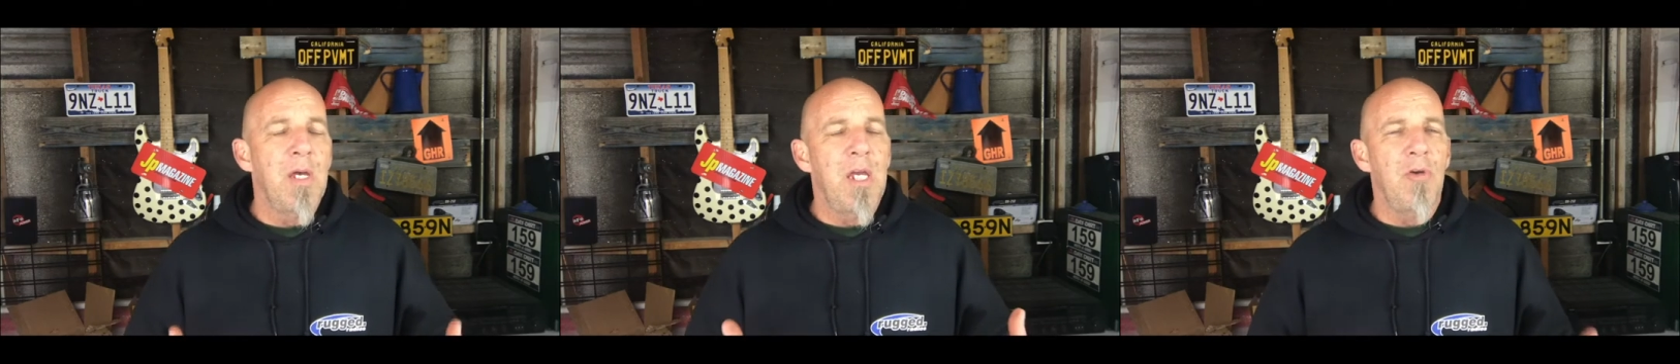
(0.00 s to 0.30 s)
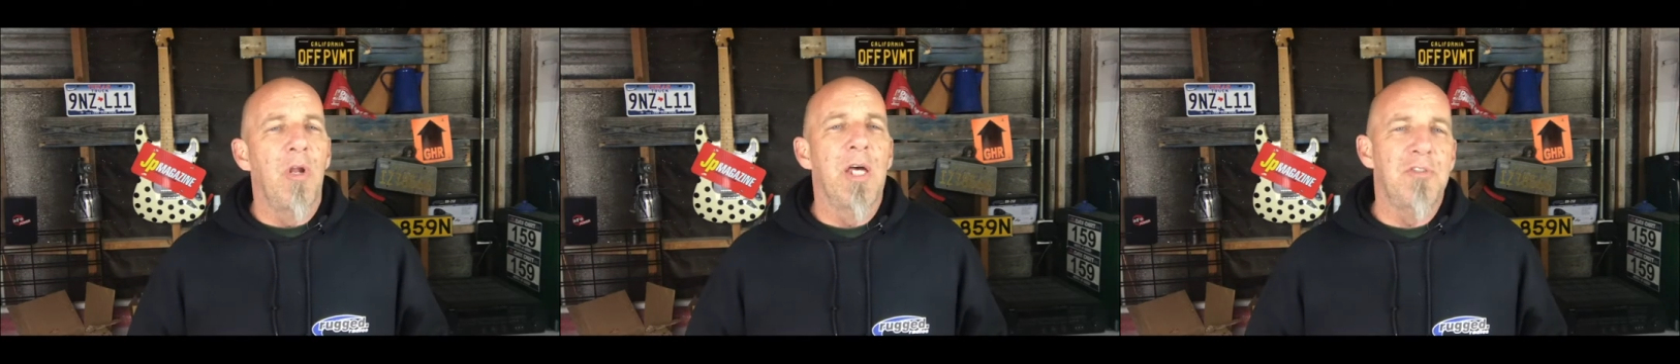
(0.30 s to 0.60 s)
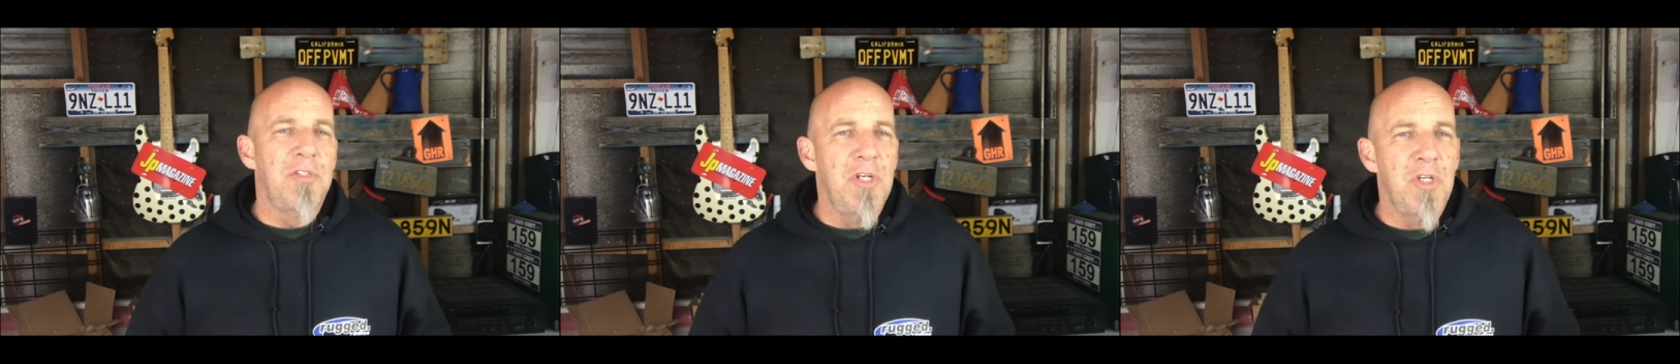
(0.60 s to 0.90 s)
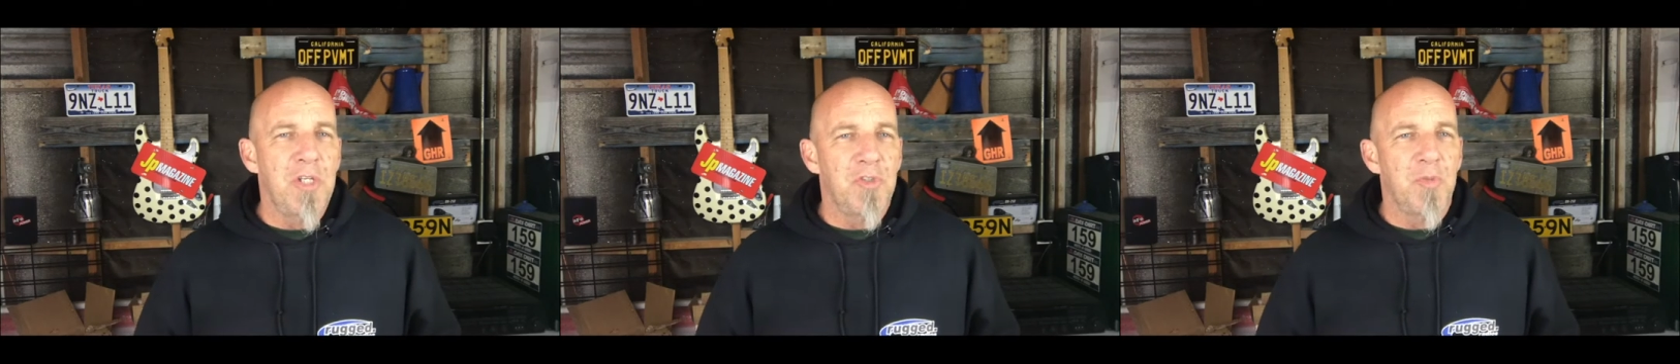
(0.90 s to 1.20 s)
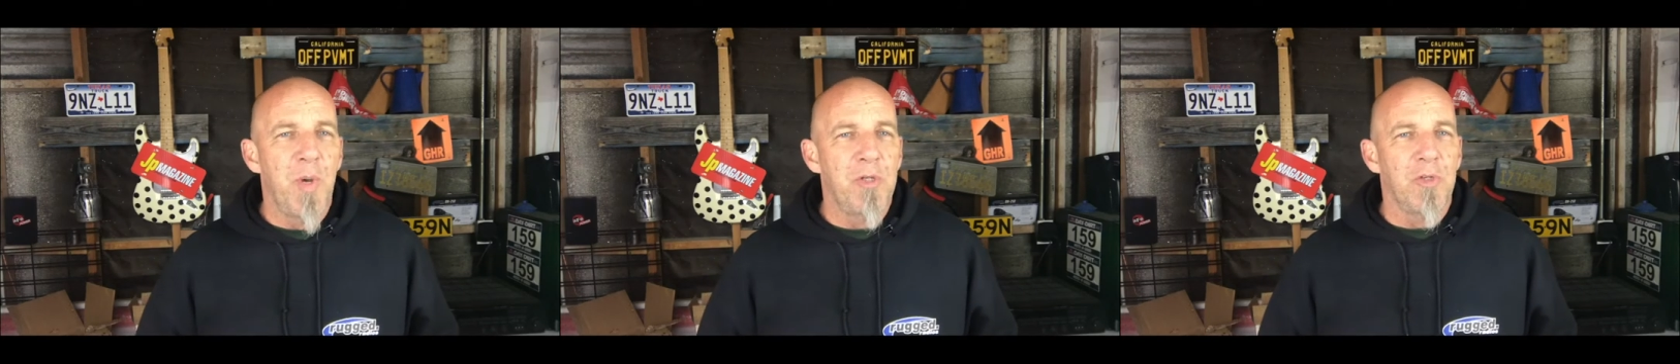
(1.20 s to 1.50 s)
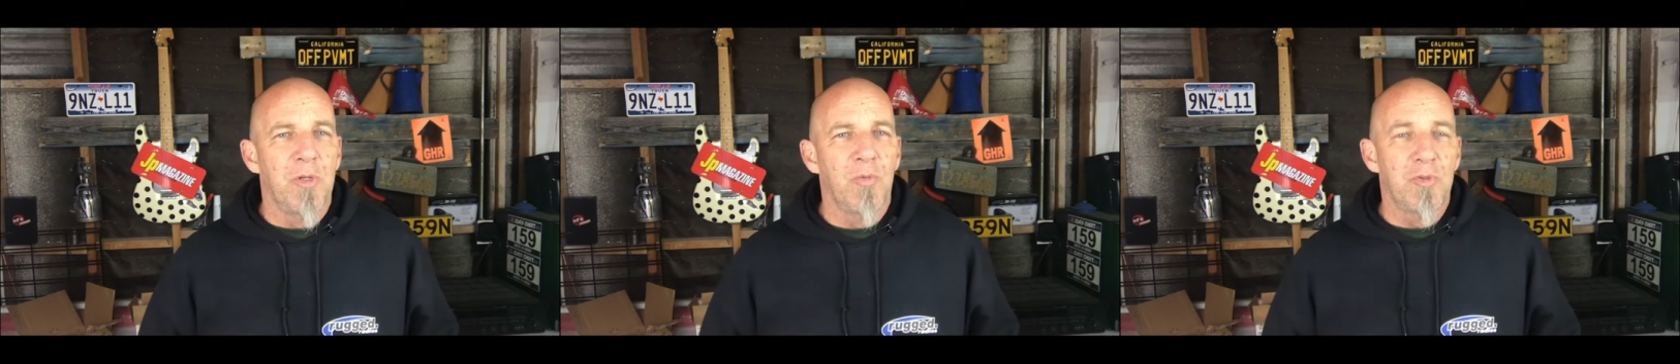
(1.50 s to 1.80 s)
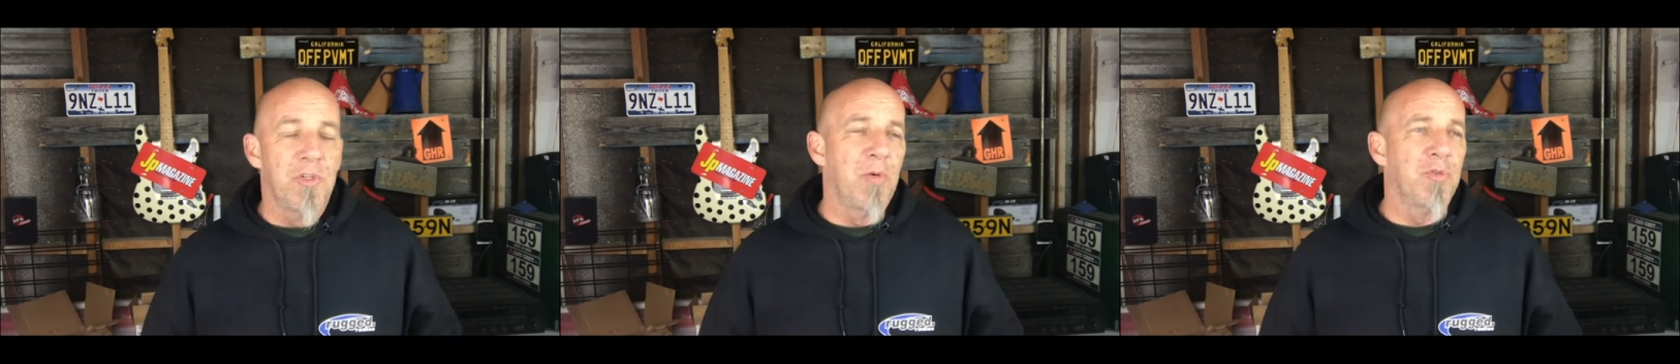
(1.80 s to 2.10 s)
he utilized the TJ suspension,
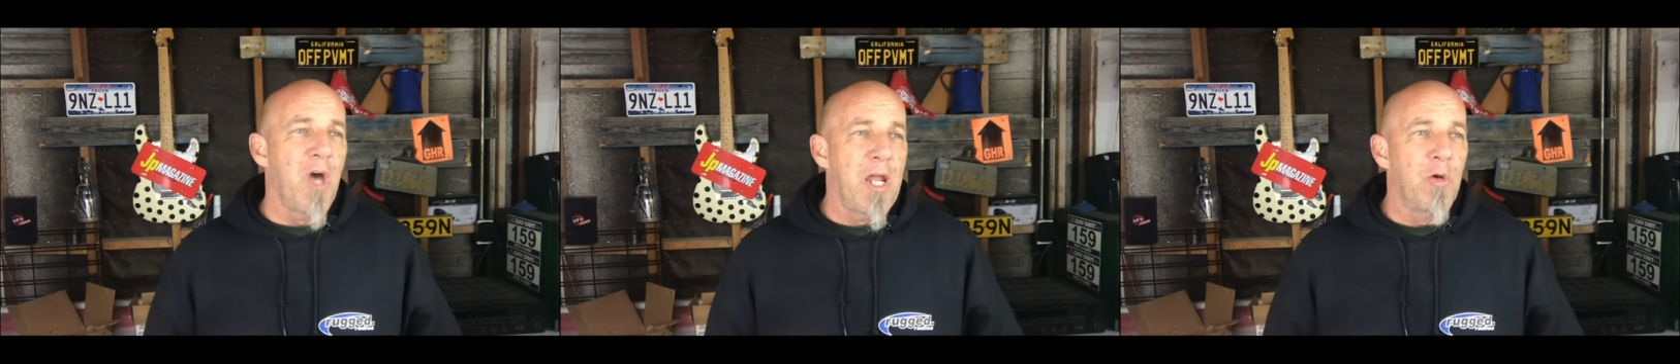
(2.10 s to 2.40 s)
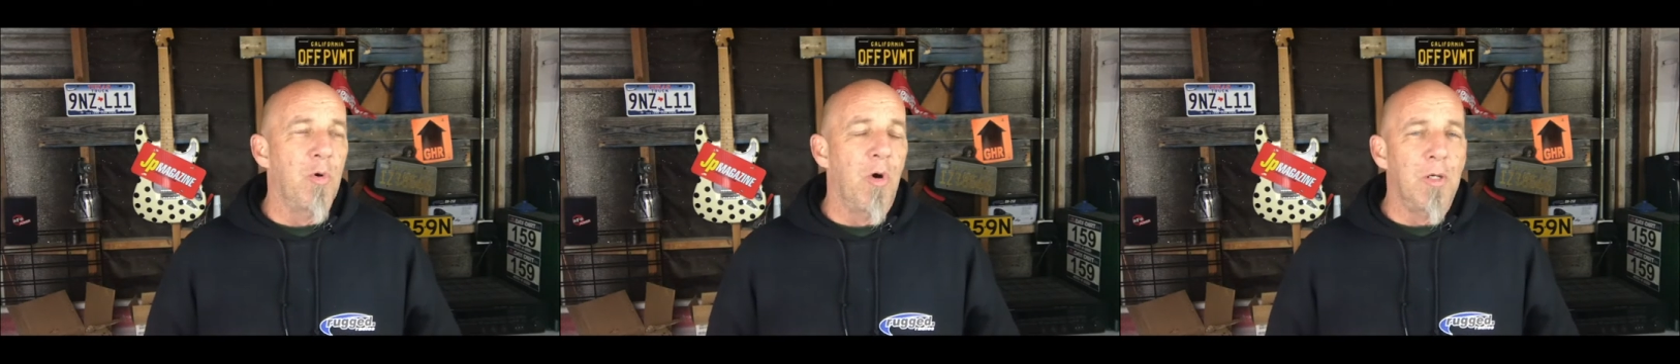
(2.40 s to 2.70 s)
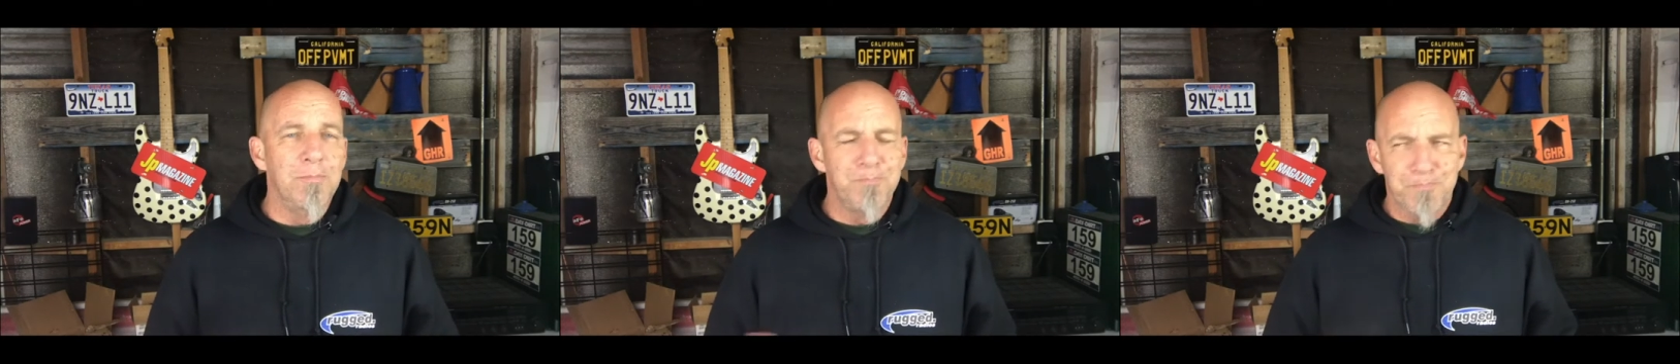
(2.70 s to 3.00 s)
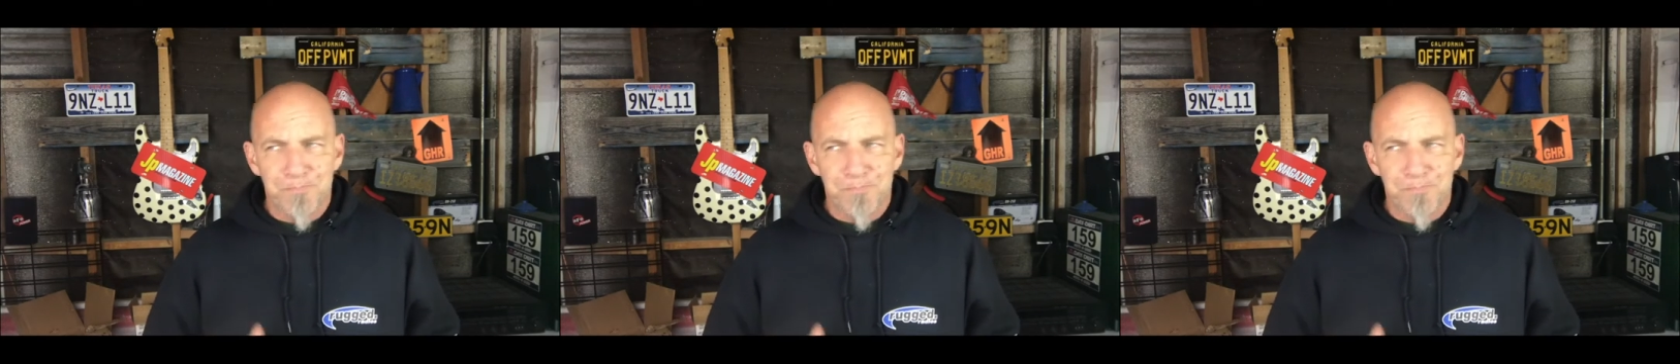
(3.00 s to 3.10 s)
which I thought was kind of cool.